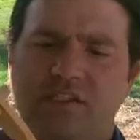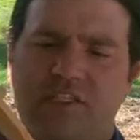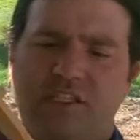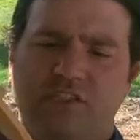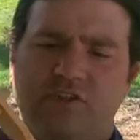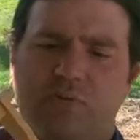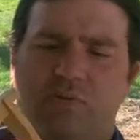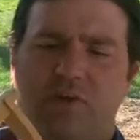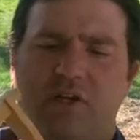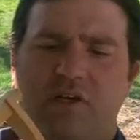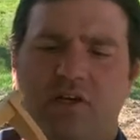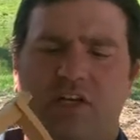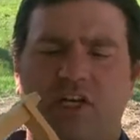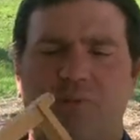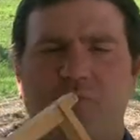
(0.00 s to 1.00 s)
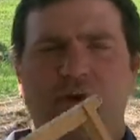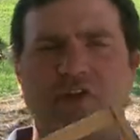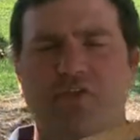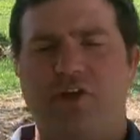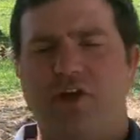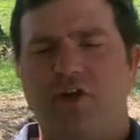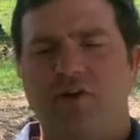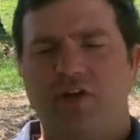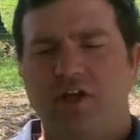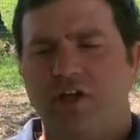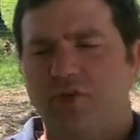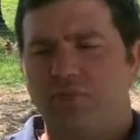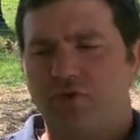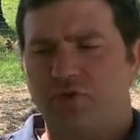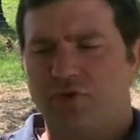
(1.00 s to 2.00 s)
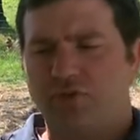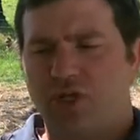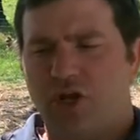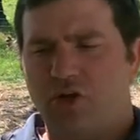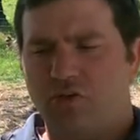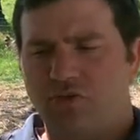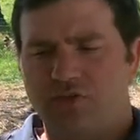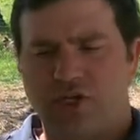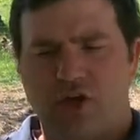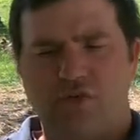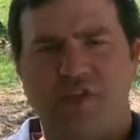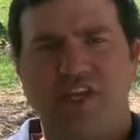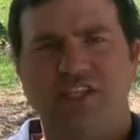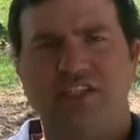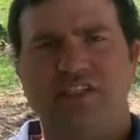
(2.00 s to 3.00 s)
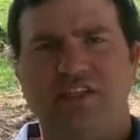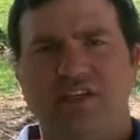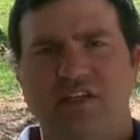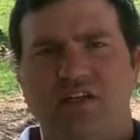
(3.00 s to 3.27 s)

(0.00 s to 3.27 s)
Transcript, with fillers: These are plugged up right there, but there's holes on these